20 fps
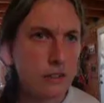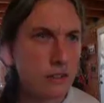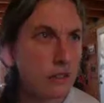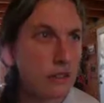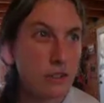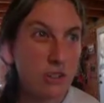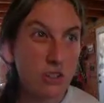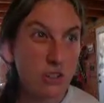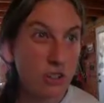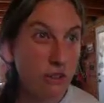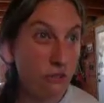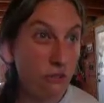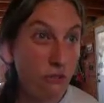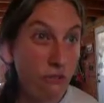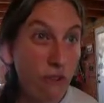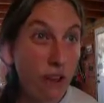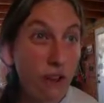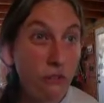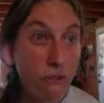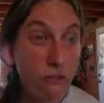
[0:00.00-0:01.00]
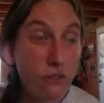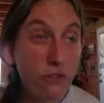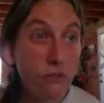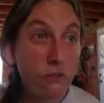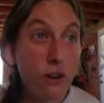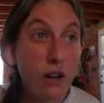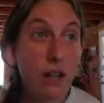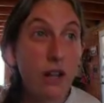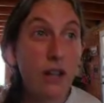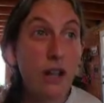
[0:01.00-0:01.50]
It just didn't fit
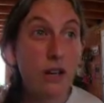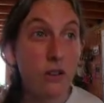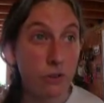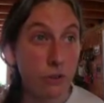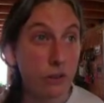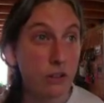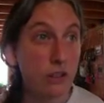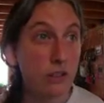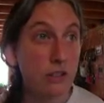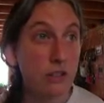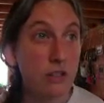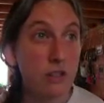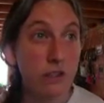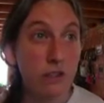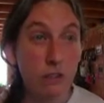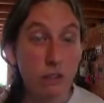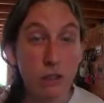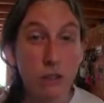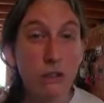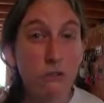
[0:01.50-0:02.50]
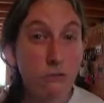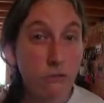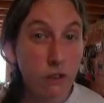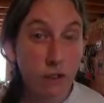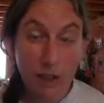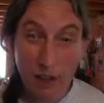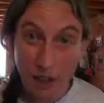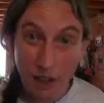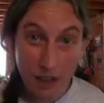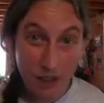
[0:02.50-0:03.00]
right, or it just didn't look
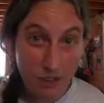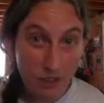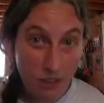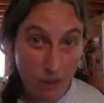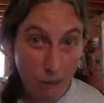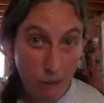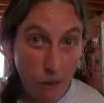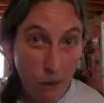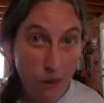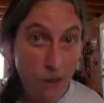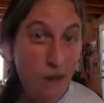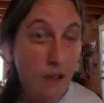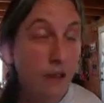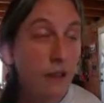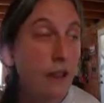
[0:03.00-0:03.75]
very nice on me.